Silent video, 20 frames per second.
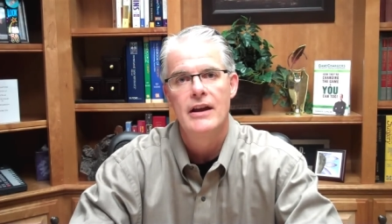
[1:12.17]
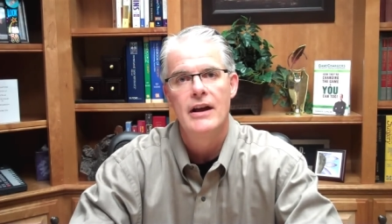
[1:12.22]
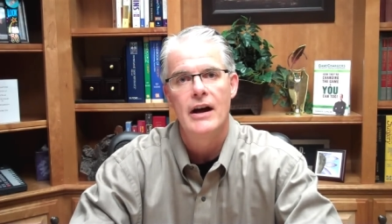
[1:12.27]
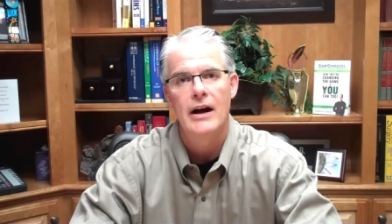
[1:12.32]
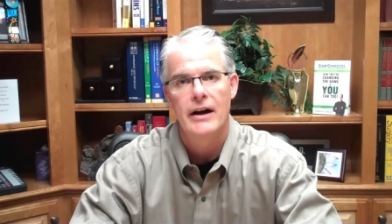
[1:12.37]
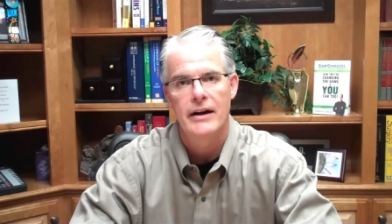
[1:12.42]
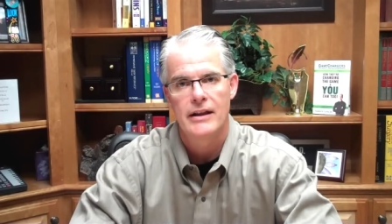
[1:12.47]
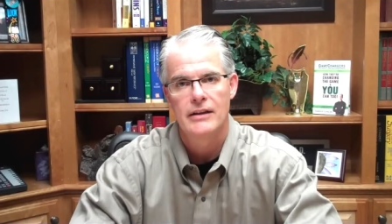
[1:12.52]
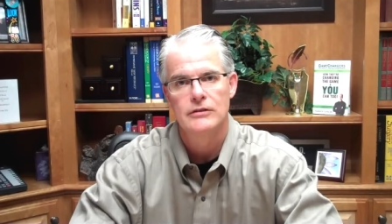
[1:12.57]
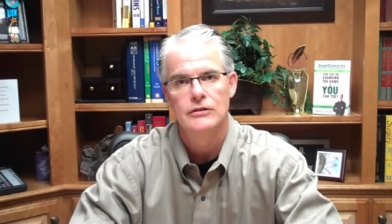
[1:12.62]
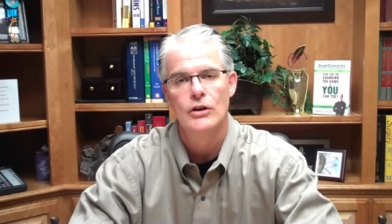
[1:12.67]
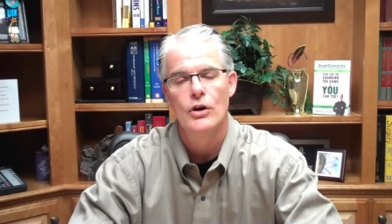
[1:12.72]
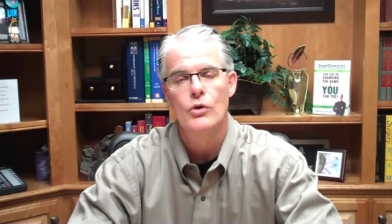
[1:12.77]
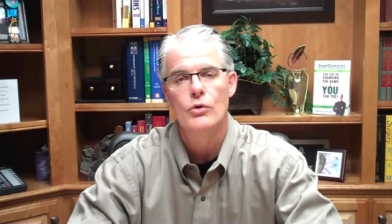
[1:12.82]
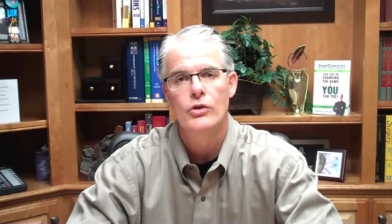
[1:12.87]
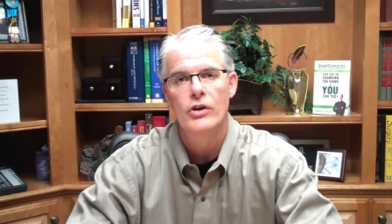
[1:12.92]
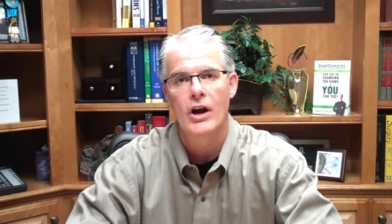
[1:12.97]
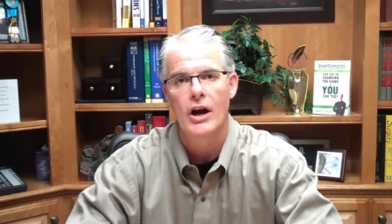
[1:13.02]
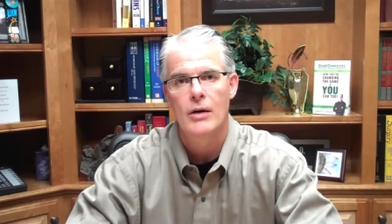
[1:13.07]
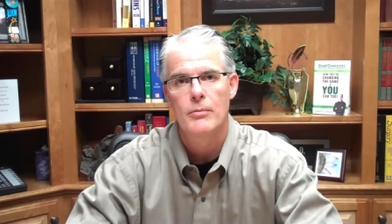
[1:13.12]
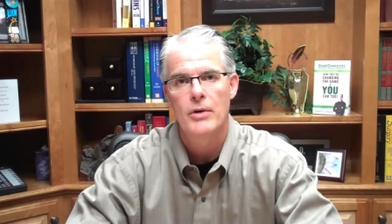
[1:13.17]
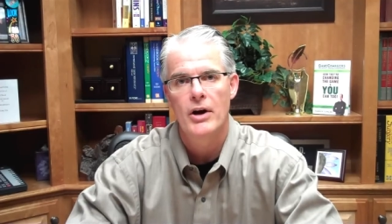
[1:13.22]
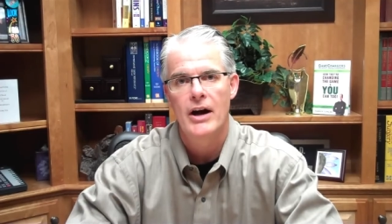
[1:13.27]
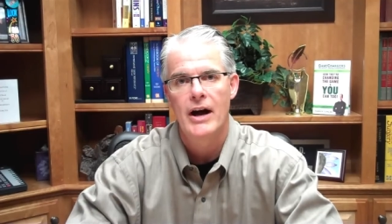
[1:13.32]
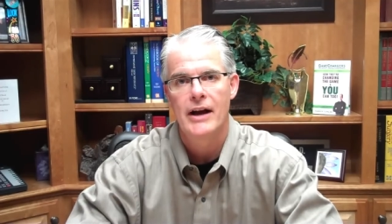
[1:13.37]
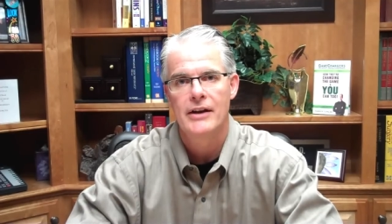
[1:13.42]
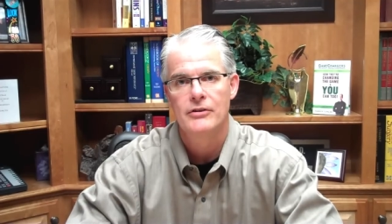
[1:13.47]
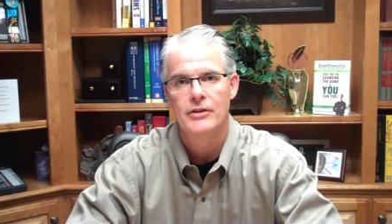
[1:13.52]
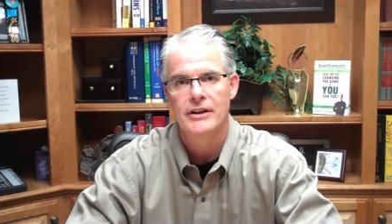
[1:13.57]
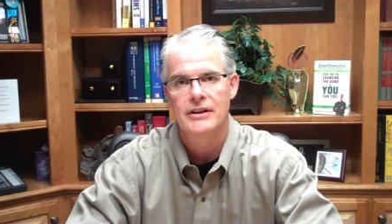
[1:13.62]
on a low
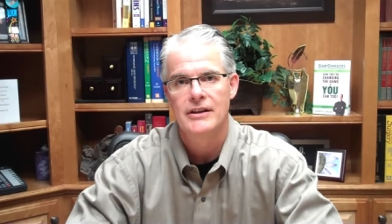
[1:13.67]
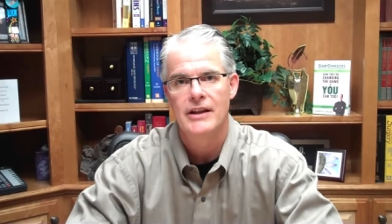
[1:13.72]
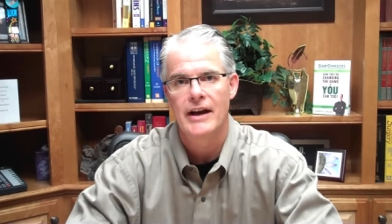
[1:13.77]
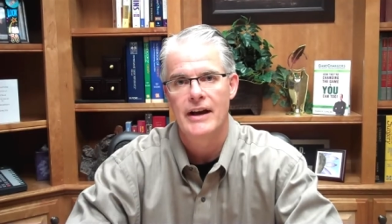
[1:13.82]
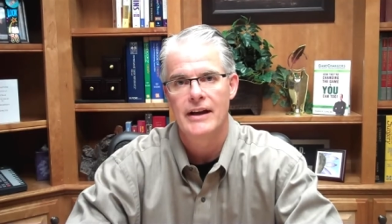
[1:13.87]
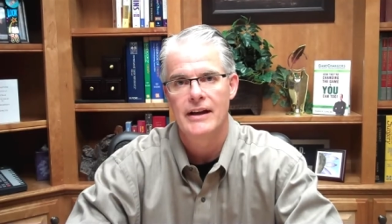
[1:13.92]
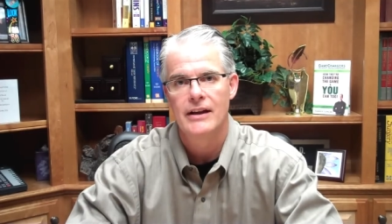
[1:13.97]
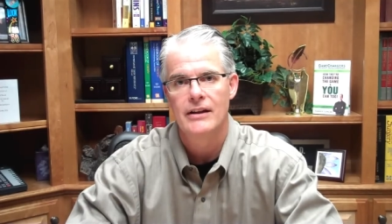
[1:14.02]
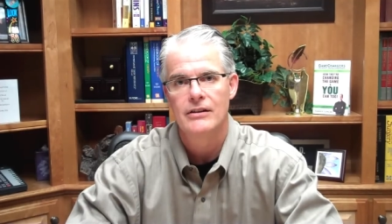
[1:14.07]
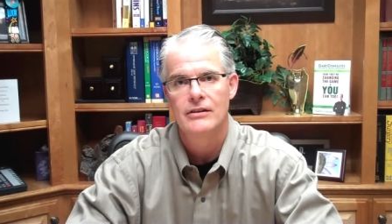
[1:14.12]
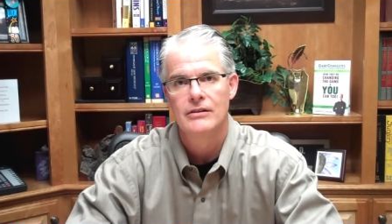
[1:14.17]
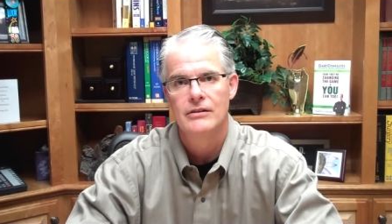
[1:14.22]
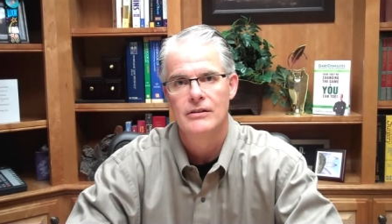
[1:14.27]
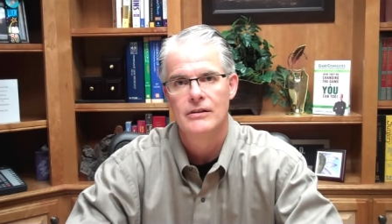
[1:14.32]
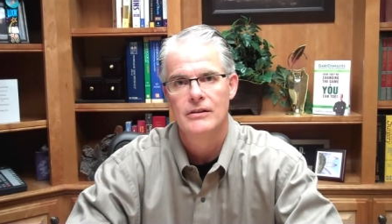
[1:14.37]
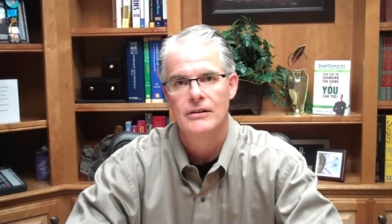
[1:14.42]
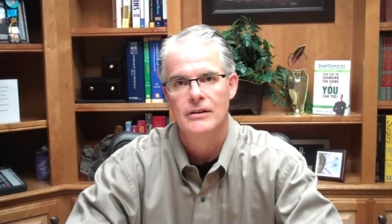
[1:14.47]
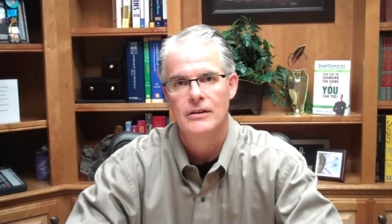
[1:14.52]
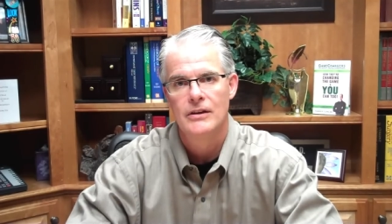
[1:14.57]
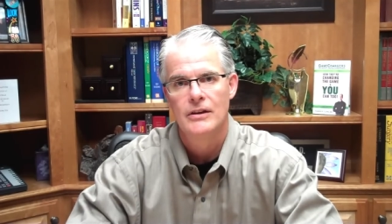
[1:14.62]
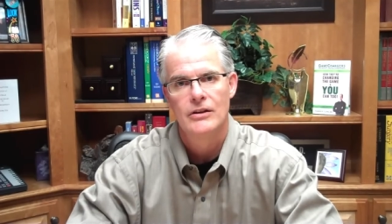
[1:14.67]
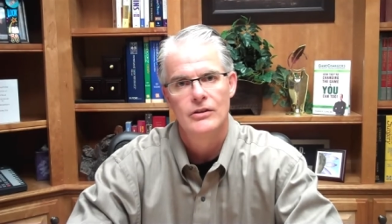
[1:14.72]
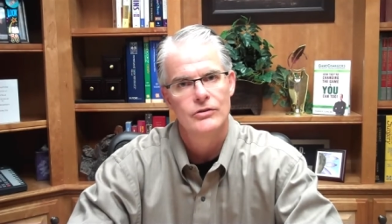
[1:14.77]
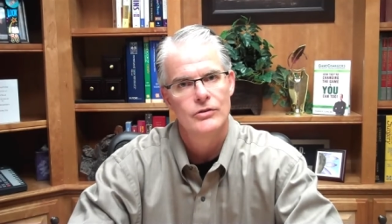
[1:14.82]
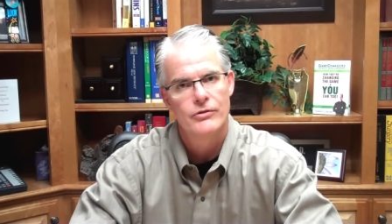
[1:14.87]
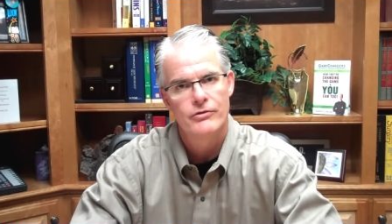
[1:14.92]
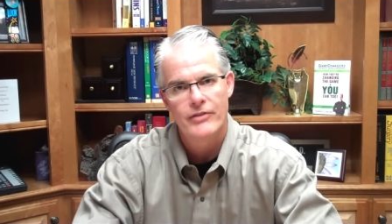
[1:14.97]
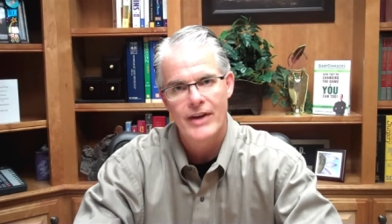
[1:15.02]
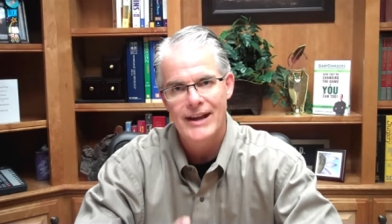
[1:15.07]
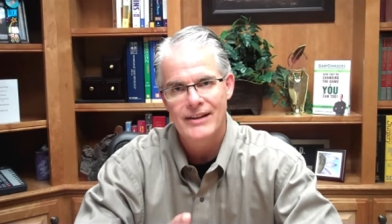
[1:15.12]
carbohydrate diet.
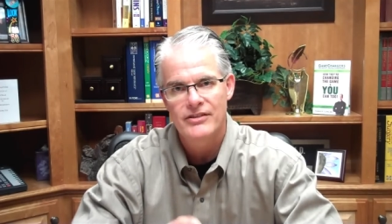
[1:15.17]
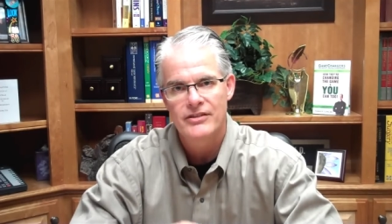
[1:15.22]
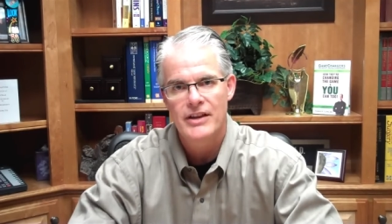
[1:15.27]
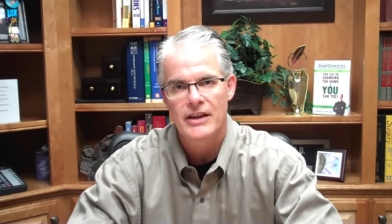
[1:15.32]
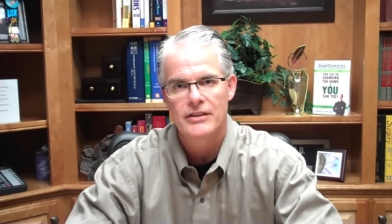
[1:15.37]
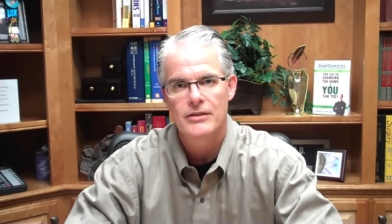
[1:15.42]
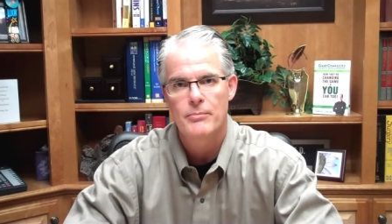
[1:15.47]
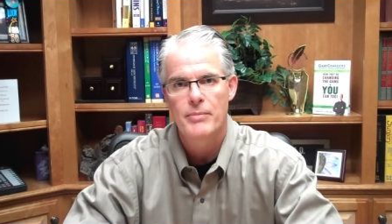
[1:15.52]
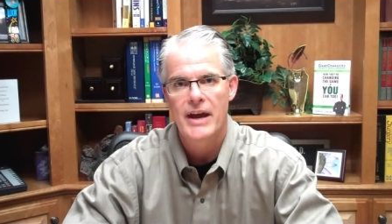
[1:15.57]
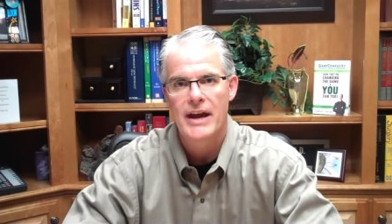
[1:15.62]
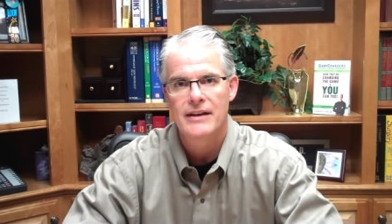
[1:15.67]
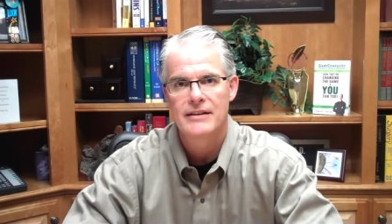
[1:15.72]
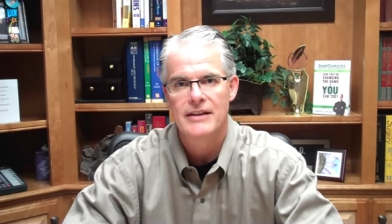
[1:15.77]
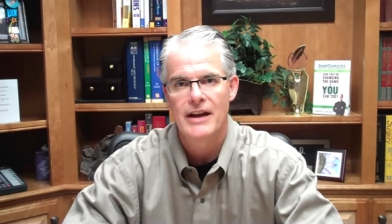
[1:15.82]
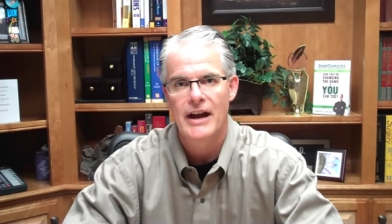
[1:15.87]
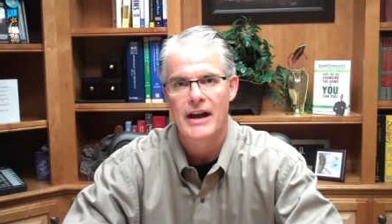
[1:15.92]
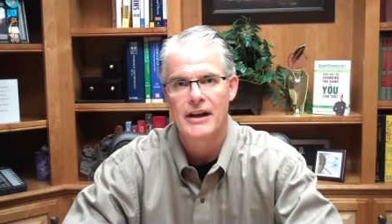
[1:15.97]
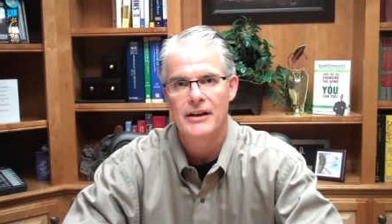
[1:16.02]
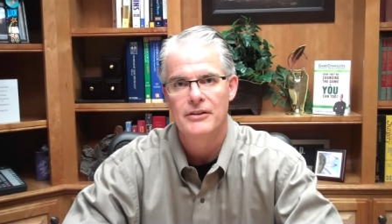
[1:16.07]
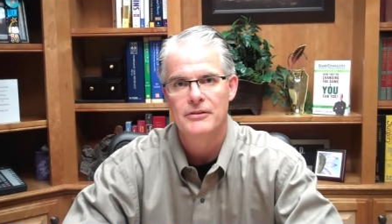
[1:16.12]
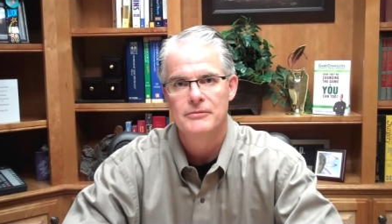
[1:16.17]
So fat's not the bad guy.